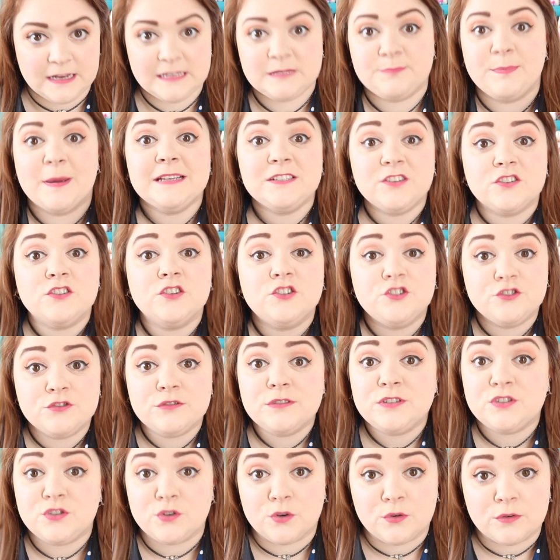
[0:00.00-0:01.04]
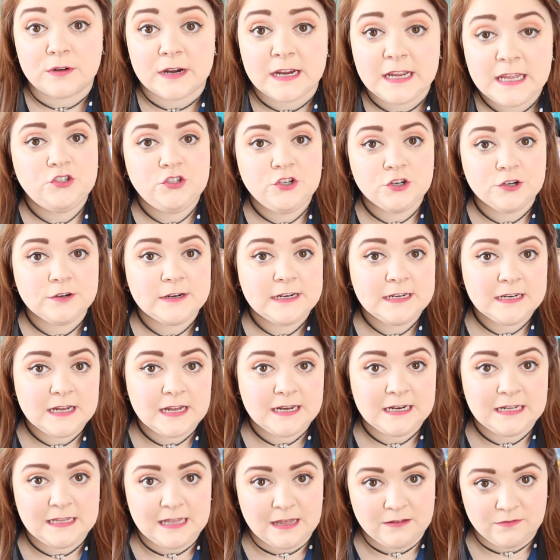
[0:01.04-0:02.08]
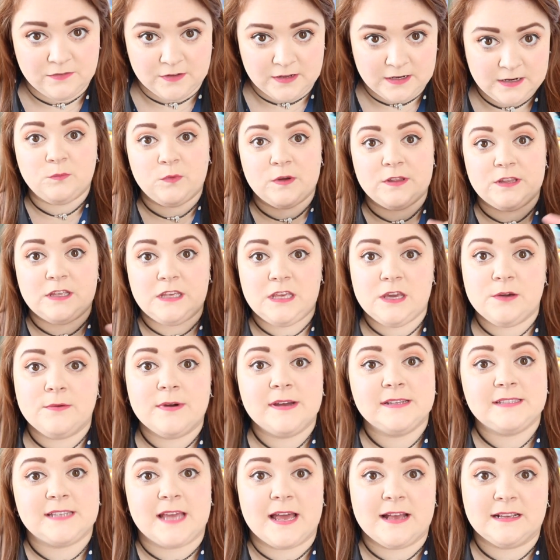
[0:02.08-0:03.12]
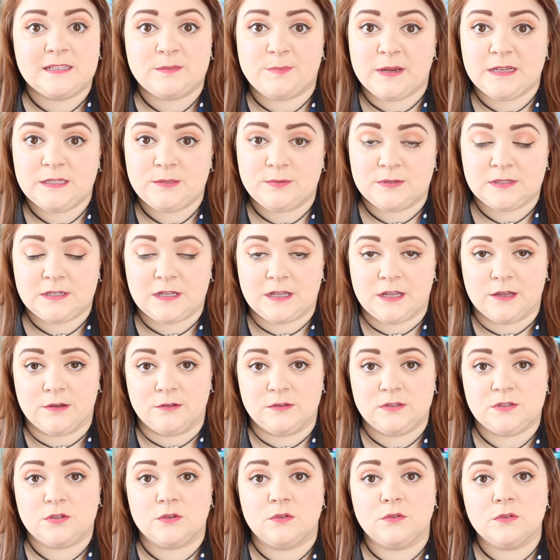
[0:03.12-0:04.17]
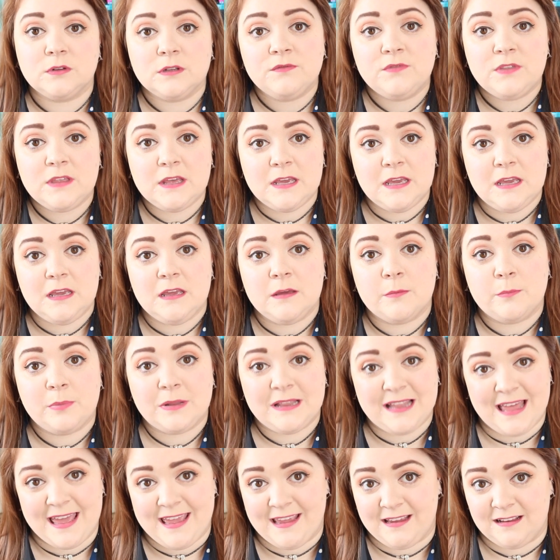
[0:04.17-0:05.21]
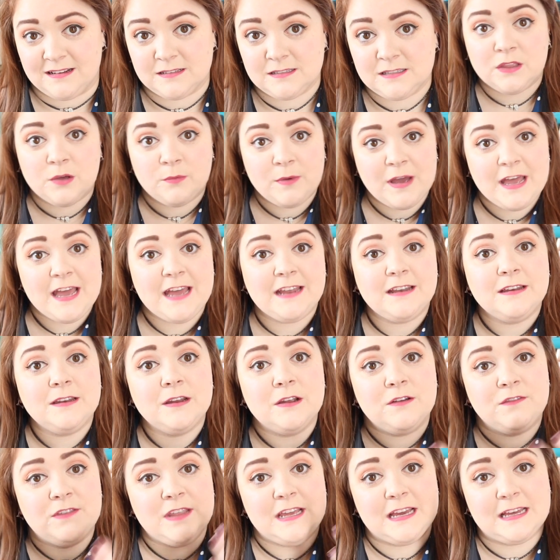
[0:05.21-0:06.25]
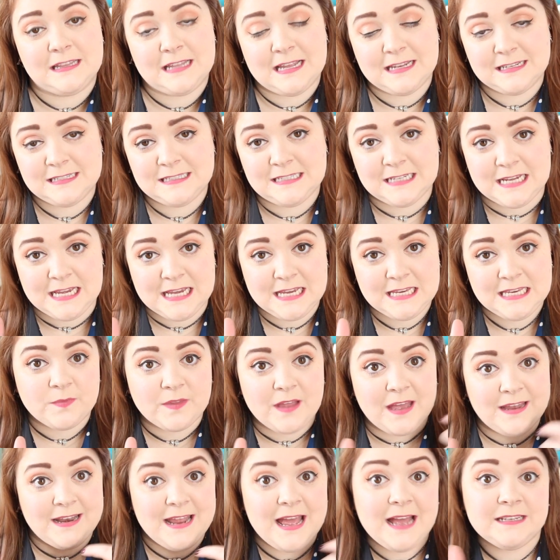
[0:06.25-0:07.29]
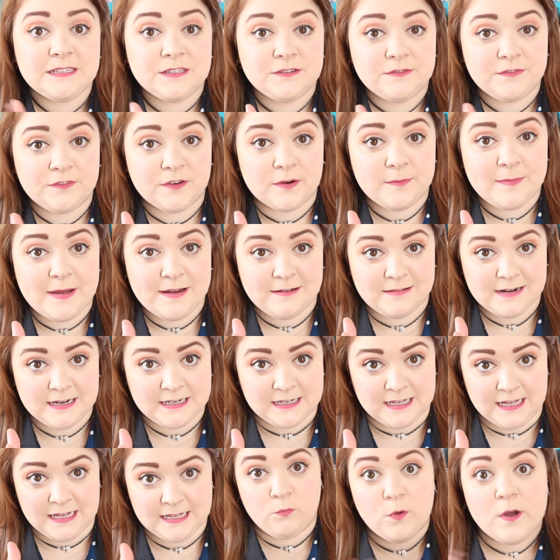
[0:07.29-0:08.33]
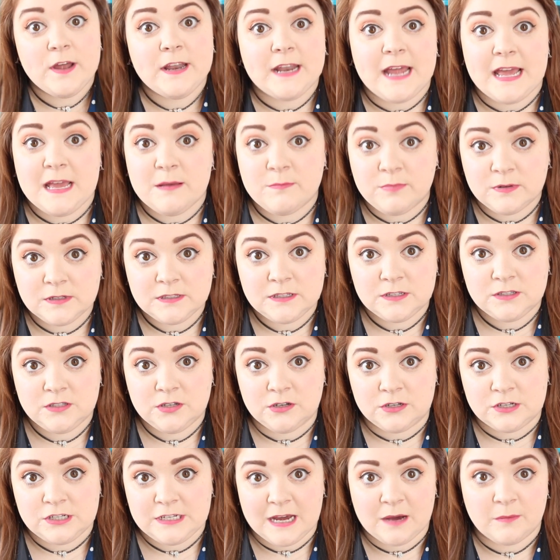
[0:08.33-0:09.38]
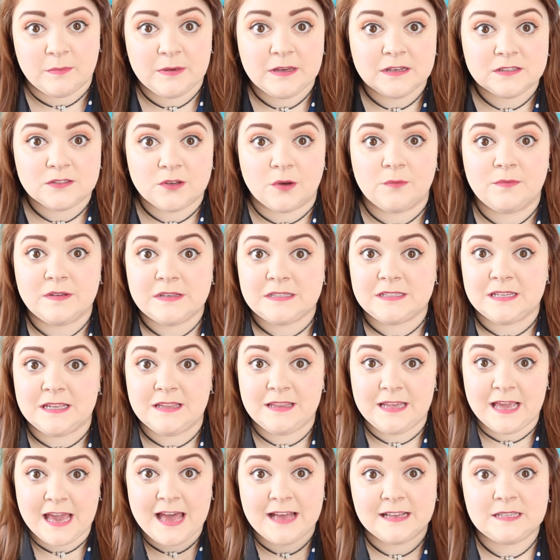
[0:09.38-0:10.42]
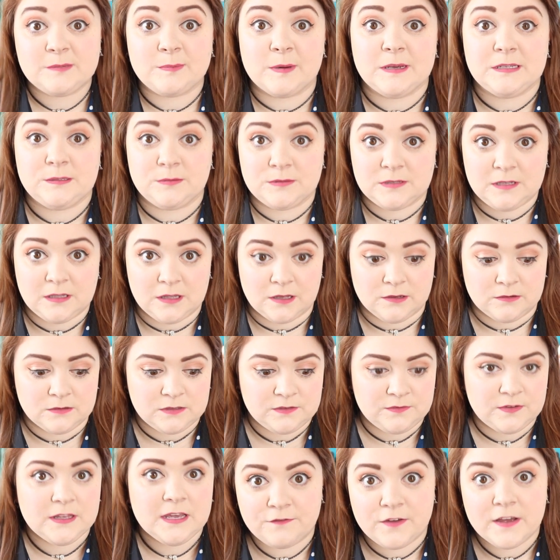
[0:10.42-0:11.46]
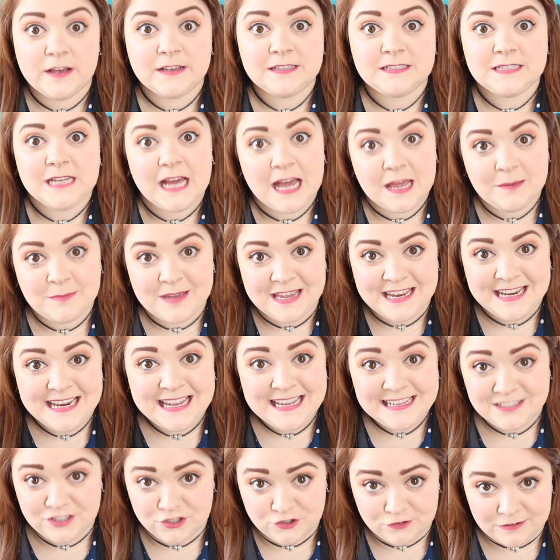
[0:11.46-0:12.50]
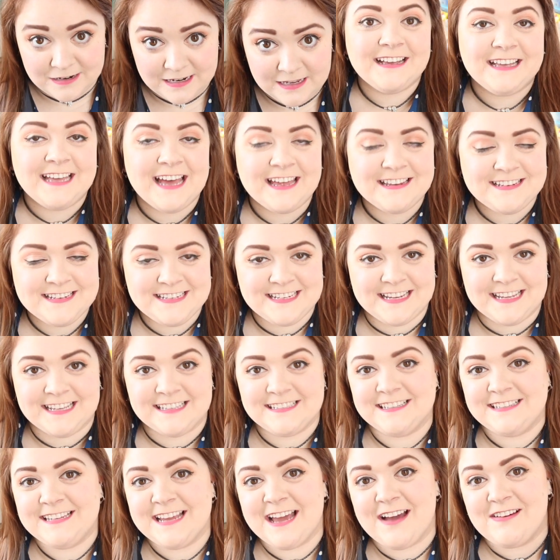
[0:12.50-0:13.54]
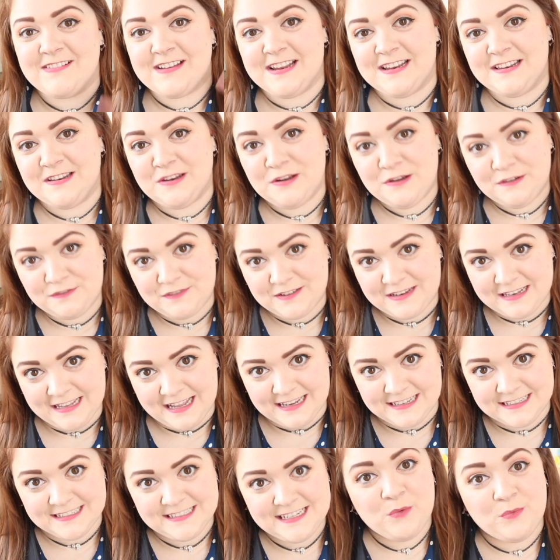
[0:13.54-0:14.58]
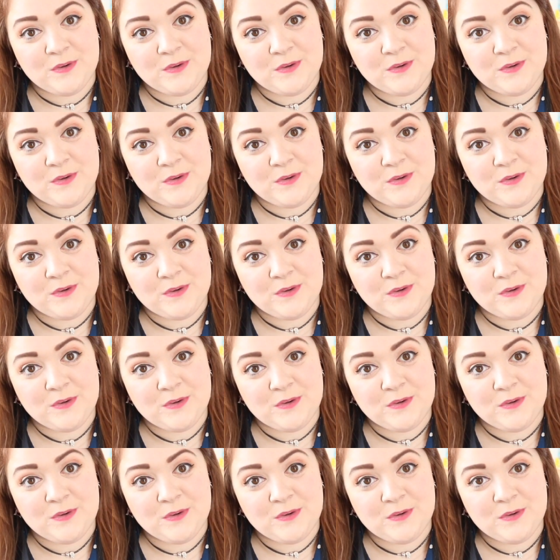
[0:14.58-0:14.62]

It's based on a true story. During 9-11, when the US airspace was closed, all of the planes that were heading over the Atlantic and heading for America weren't able to touch down because obviously the airspace was closed for the first time in history. Gander is a town in Newfoundland,